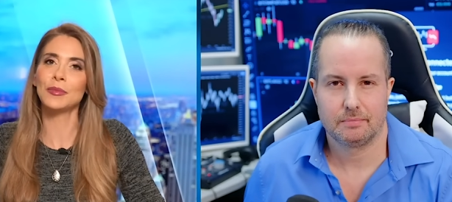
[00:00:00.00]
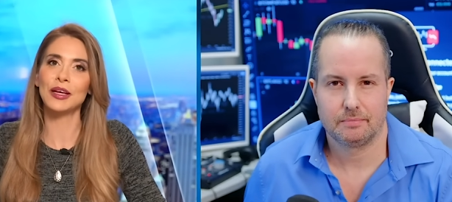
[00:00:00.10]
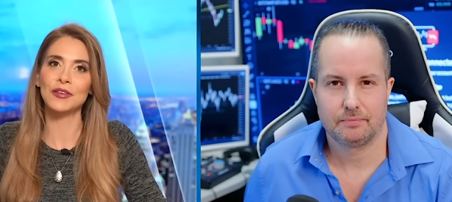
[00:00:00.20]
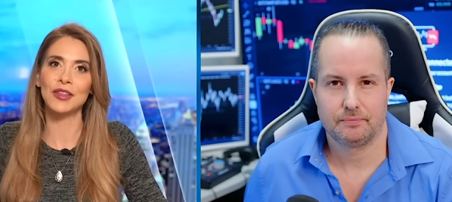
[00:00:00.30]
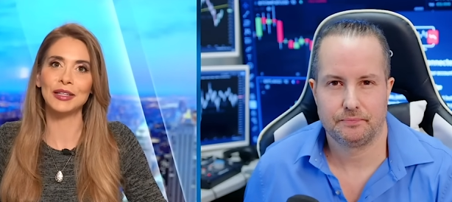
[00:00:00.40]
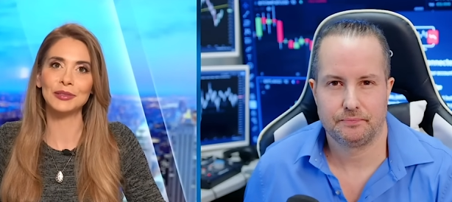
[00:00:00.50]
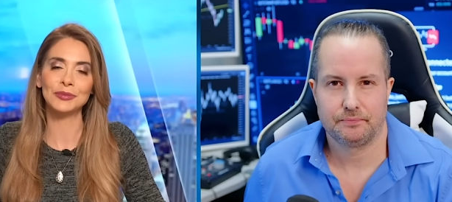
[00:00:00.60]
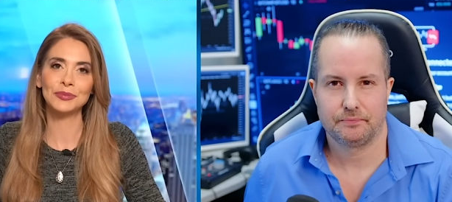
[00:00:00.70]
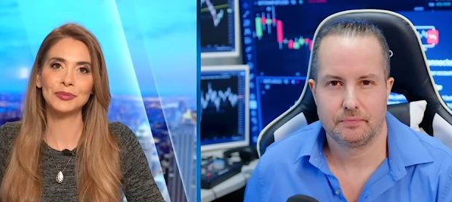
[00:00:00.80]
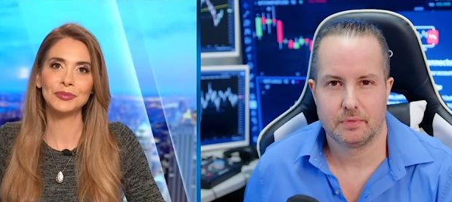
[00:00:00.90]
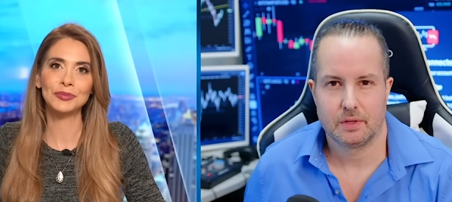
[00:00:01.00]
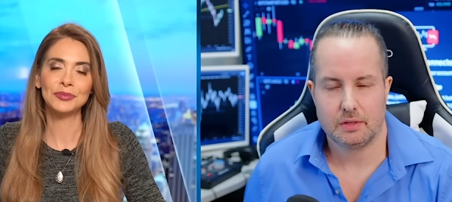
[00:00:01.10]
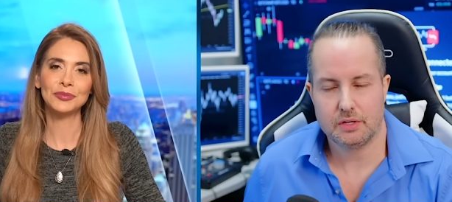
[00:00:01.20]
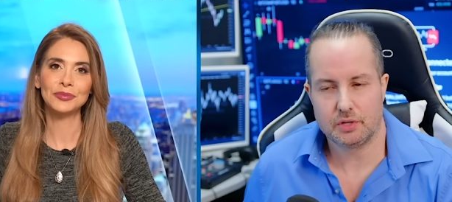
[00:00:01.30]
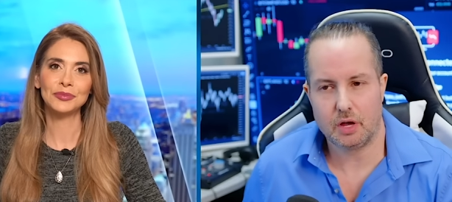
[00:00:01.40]
Speaker 1: make of that? Yeah,
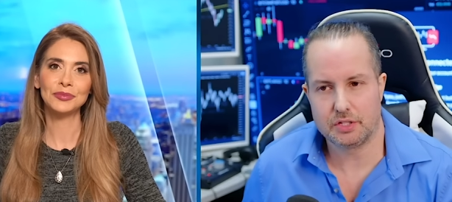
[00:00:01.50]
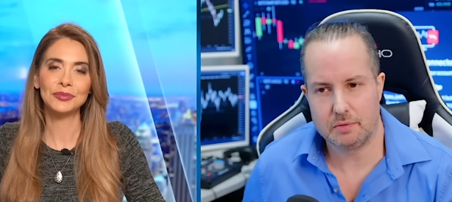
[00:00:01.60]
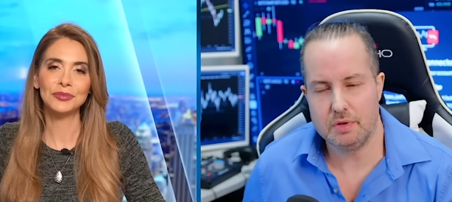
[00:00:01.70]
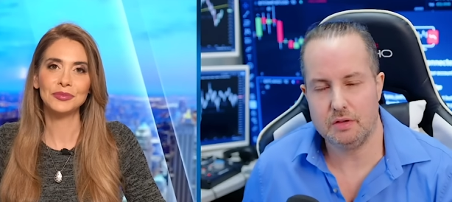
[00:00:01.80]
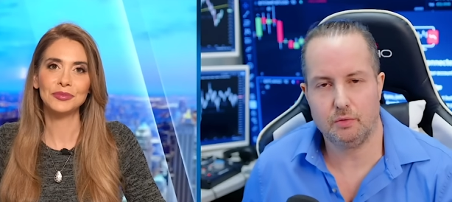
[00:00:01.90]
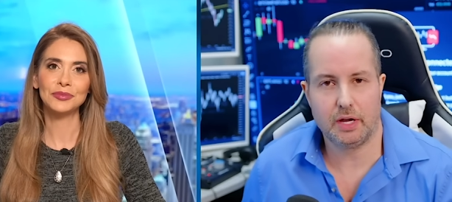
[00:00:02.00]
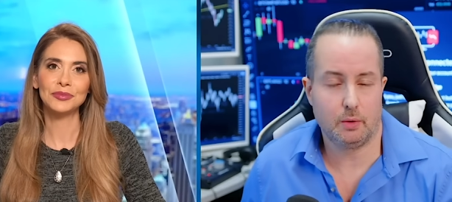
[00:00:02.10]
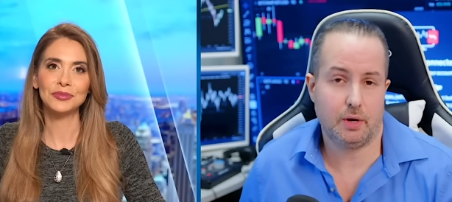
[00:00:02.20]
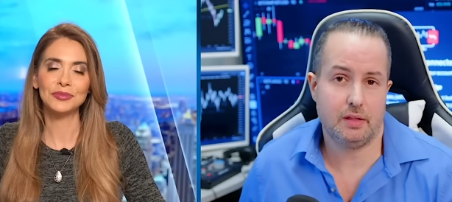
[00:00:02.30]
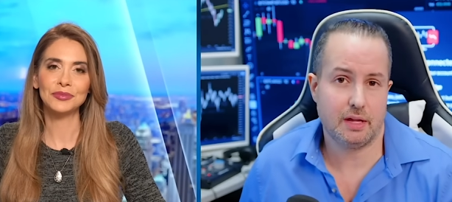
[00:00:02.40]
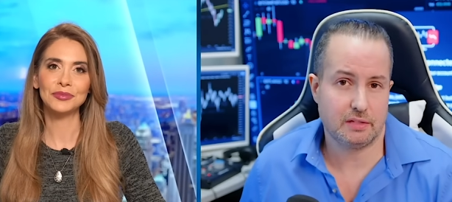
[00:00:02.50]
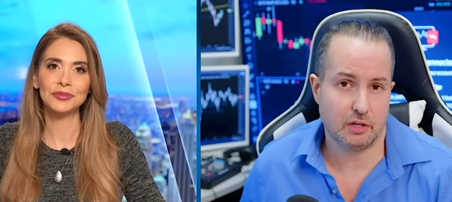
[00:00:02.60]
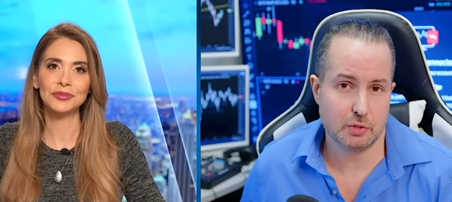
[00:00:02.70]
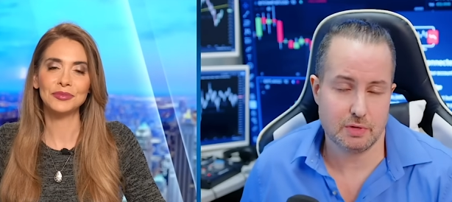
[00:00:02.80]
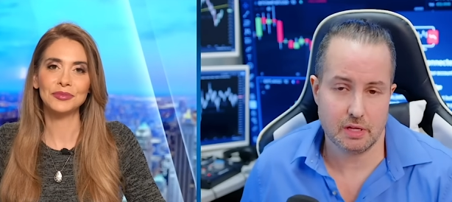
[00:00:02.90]
so to me, right away, that tells
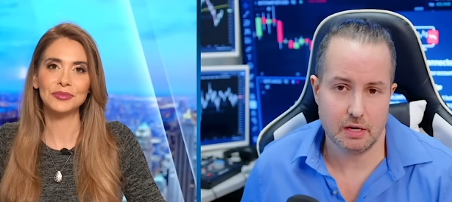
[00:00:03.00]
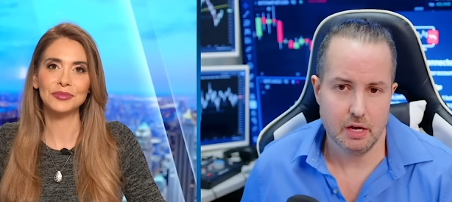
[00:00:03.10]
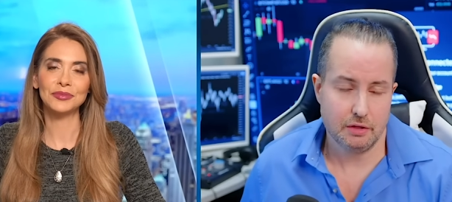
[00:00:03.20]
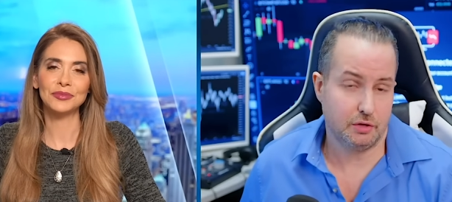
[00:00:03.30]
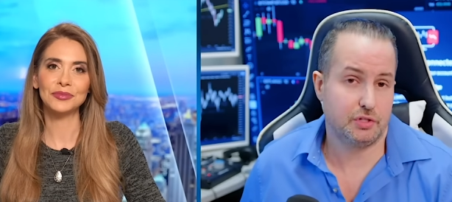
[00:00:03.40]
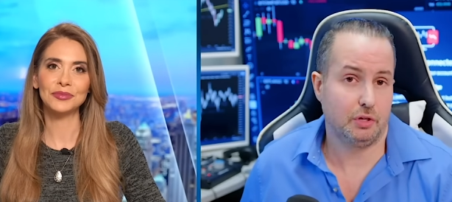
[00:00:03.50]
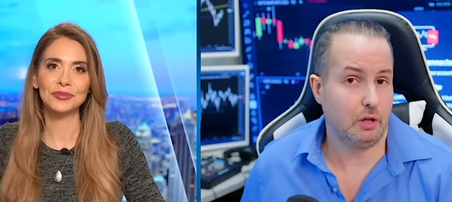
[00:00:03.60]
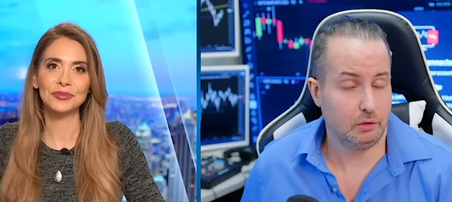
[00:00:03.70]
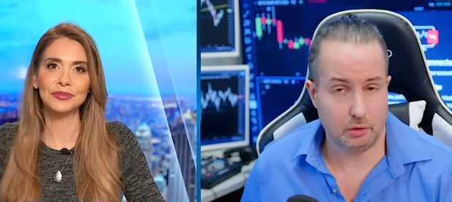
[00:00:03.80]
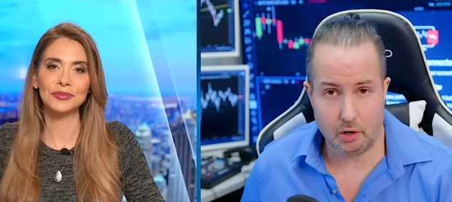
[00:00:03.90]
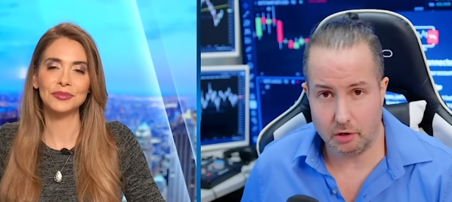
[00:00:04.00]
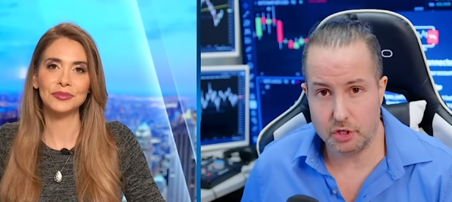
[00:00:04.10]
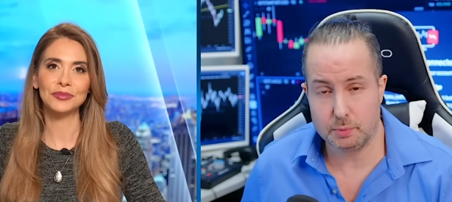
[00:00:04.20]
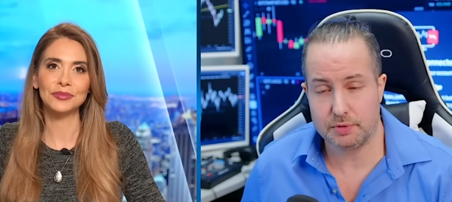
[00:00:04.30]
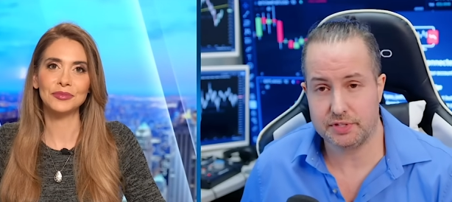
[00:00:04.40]
me that there's still a large
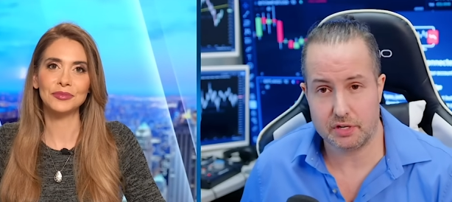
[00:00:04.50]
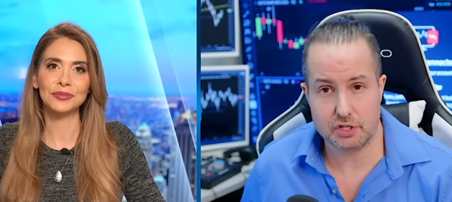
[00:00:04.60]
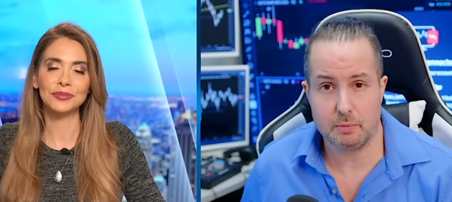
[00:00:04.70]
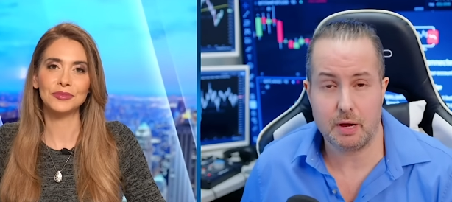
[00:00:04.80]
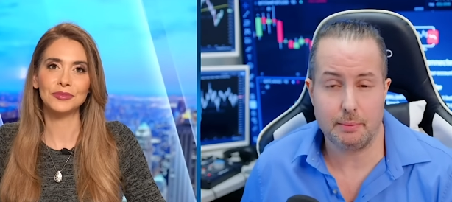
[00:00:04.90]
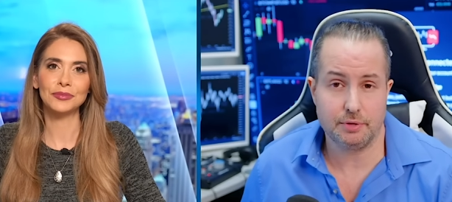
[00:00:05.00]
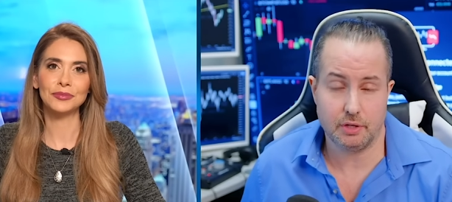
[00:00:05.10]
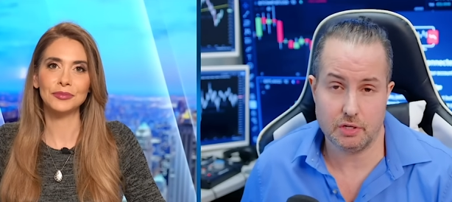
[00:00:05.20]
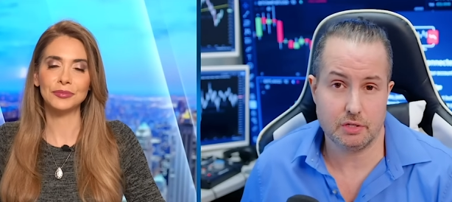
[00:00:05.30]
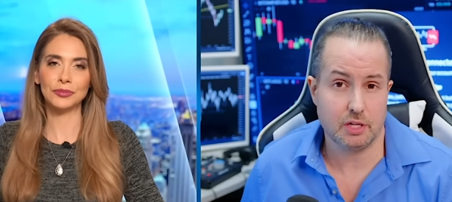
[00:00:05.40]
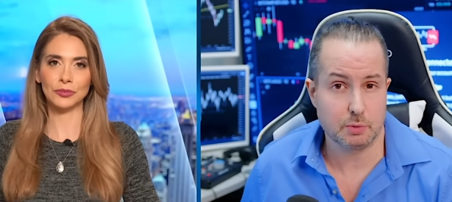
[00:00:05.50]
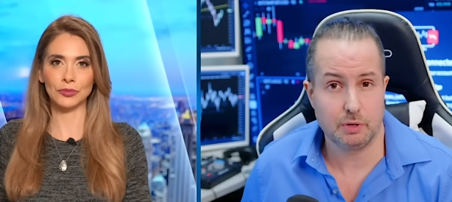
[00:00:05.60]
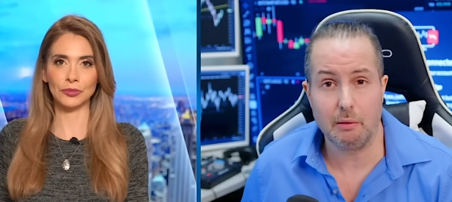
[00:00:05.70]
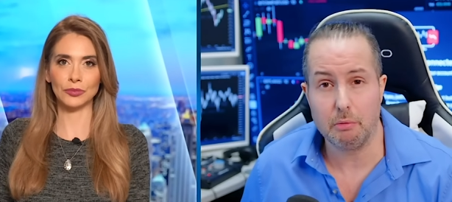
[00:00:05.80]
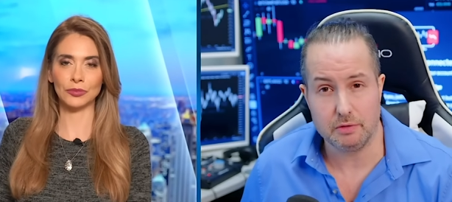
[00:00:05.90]
percentage of the population that's
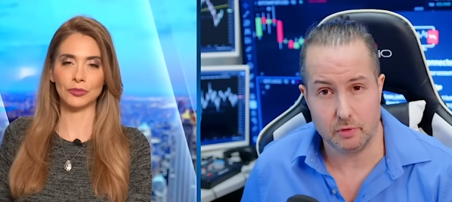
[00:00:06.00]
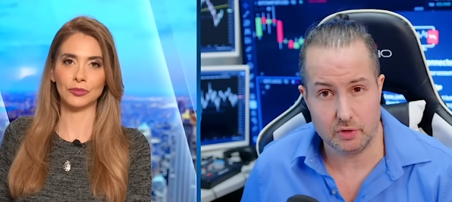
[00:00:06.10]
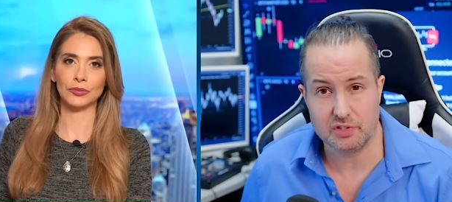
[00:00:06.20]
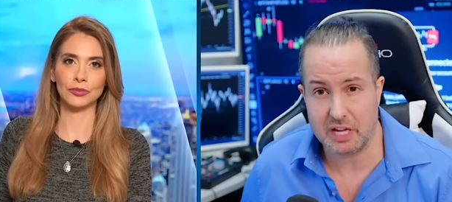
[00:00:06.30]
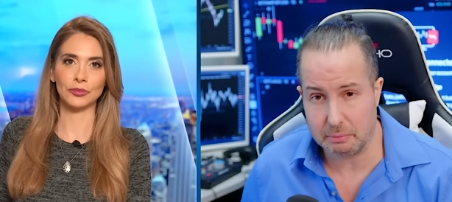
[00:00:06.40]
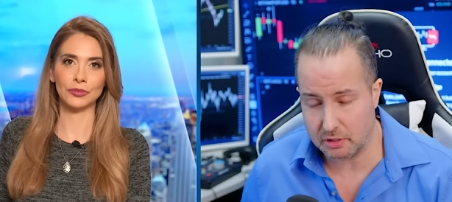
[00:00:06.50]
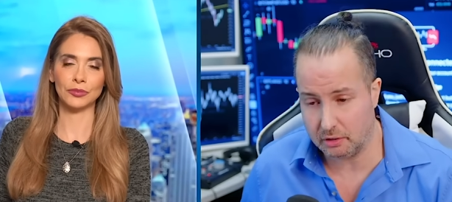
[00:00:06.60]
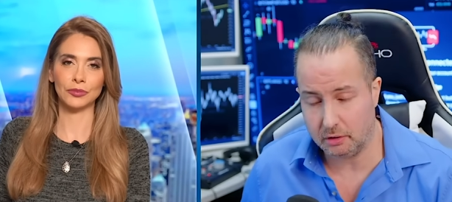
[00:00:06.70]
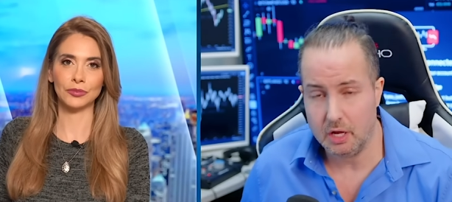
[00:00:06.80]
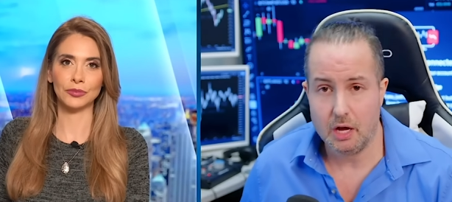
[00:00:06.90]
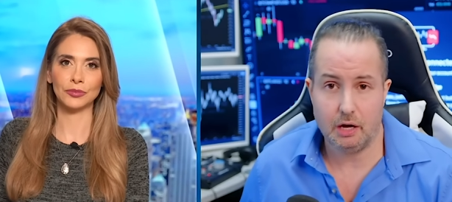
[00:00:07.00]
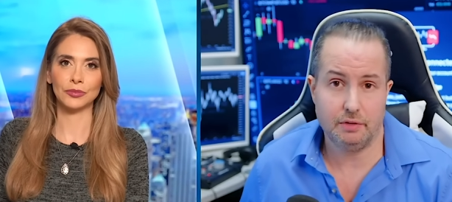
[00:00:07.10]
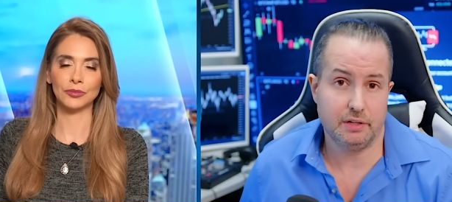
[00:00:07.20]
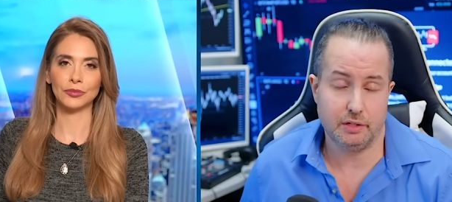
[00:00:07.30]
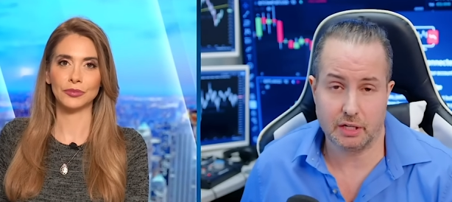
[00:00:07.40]
probably very skeptical of
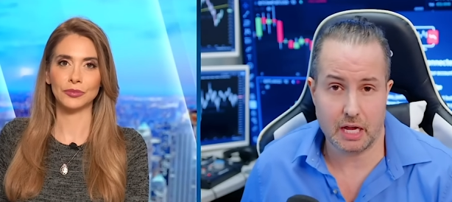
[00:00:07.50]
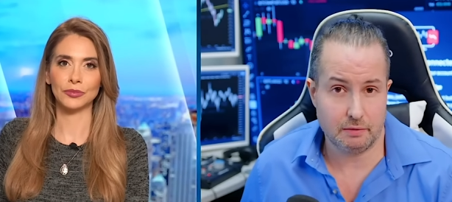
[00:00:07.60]
it. They're kind of